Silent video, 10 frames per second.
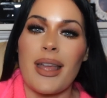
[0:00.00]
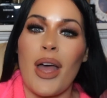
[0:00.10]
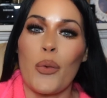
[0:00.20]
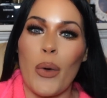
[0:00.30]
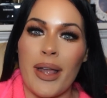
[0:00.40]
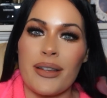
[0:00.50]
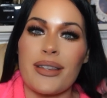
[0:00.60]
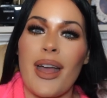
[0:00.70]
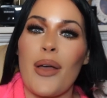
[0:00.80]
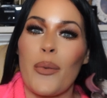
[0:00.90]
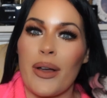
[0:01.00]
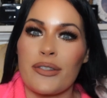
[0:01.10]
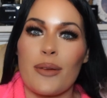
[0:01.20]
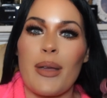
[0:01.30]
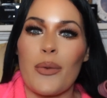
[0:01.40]
I went, I
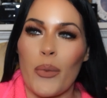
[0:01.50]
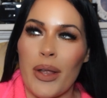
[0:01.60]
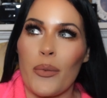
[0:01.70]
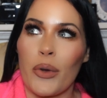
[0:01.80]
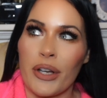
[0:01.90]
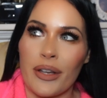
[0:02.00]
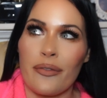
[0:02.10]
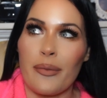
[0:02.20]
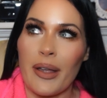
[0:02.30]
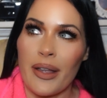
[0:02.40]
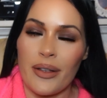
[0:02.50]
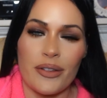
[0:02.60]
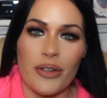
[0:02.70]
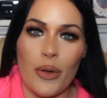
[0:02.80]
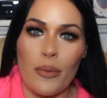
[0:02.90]
wound up and went working for my,
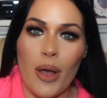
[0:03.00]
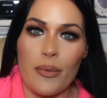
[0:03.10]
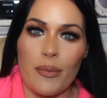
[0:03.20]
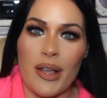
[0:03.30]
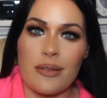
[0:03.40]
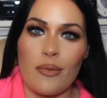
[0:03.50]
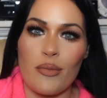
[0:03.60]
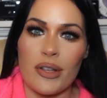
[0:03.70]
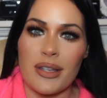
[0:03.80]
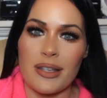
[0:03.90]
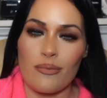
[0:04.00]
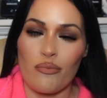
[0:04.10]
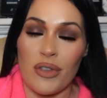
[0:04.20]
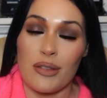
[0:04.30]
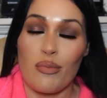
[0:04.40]
you know, helping my husband build his,
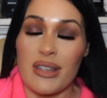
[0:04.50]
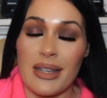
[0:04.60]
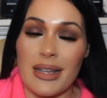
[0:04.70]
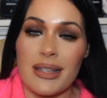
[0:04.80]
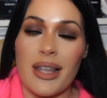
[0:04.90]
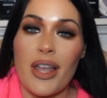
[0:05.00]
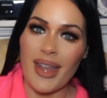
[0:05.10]
his business.